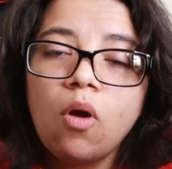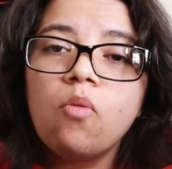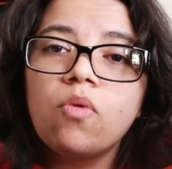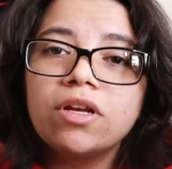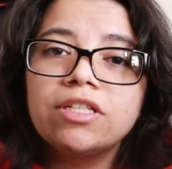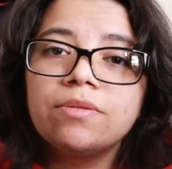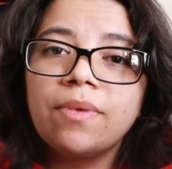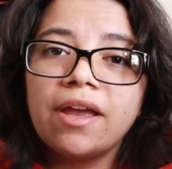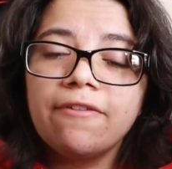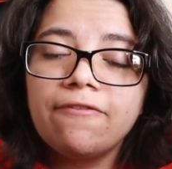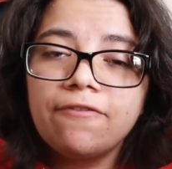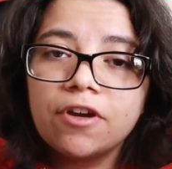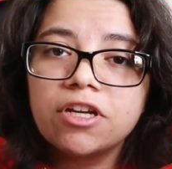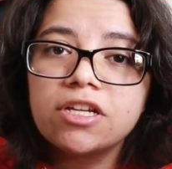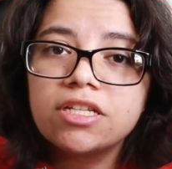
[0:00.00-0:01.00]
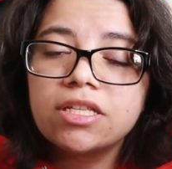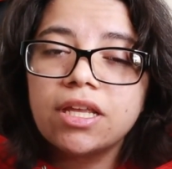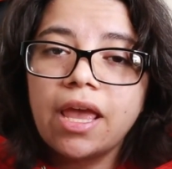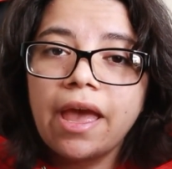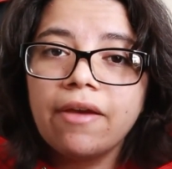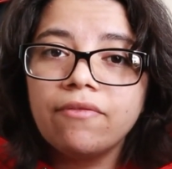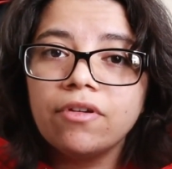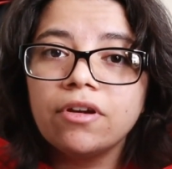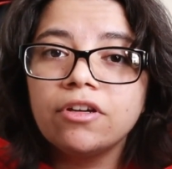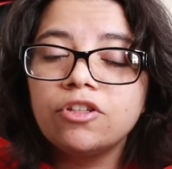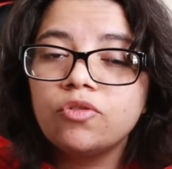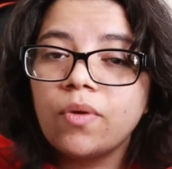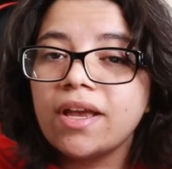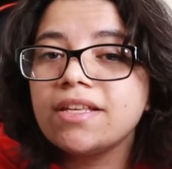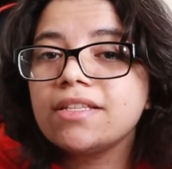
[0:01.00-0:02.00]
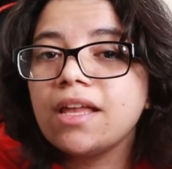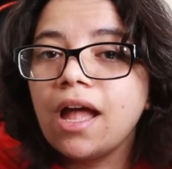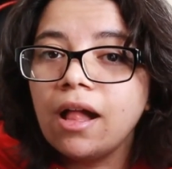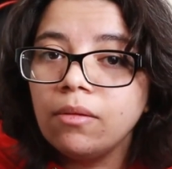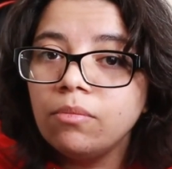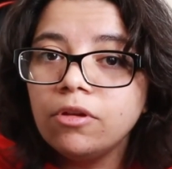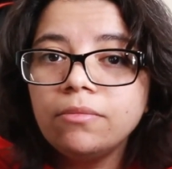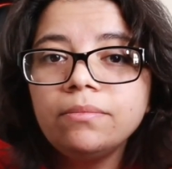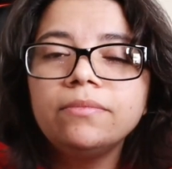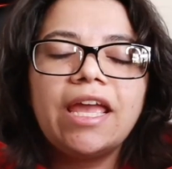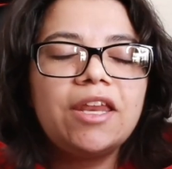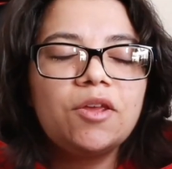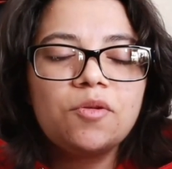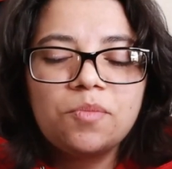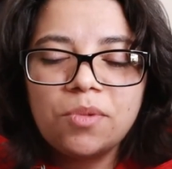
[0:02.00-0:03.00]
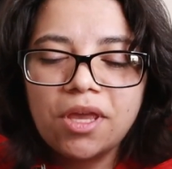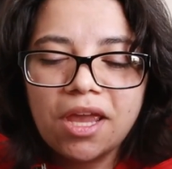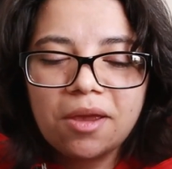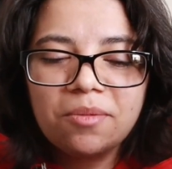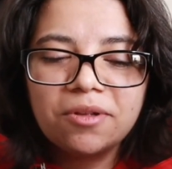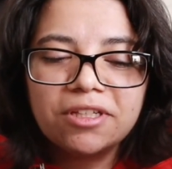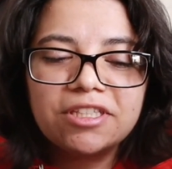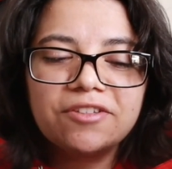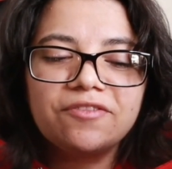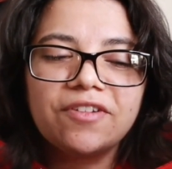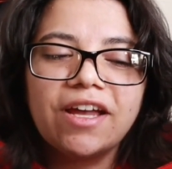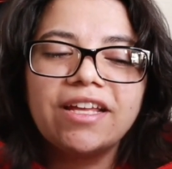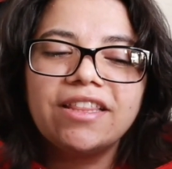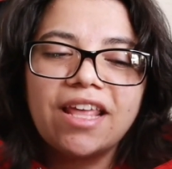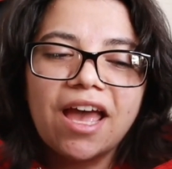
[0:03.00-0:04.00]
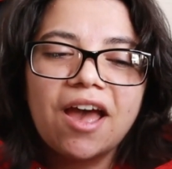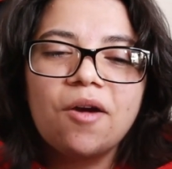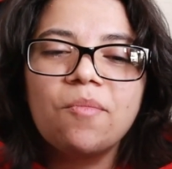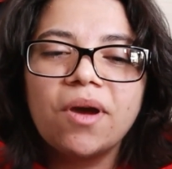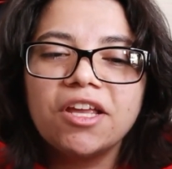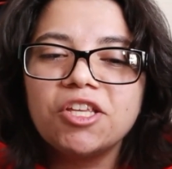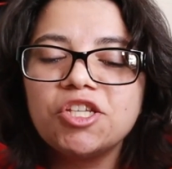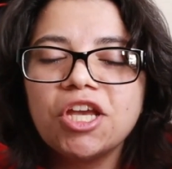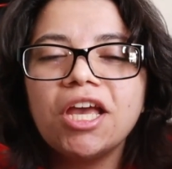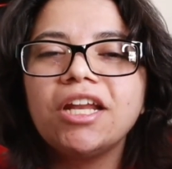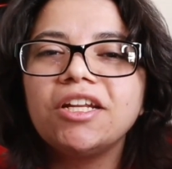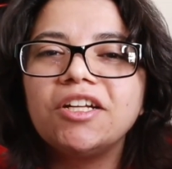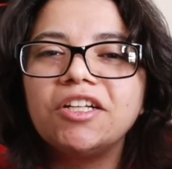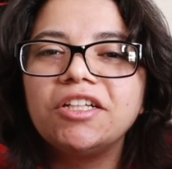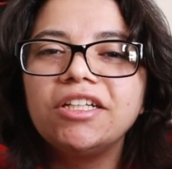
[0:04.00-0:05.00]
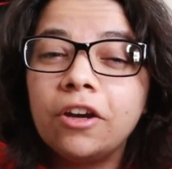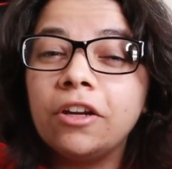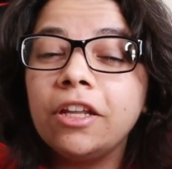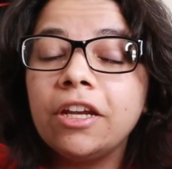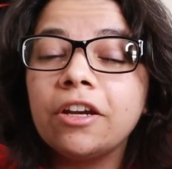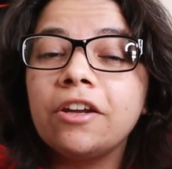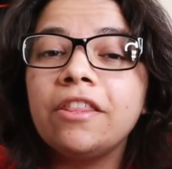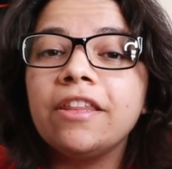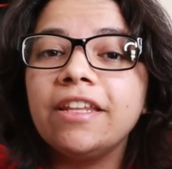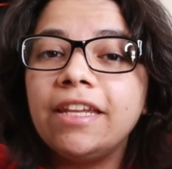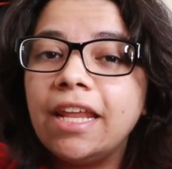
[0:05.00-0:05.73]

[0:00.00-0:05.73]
what was my first ever Twice album, and you'll be able to find that on my channel earlier in the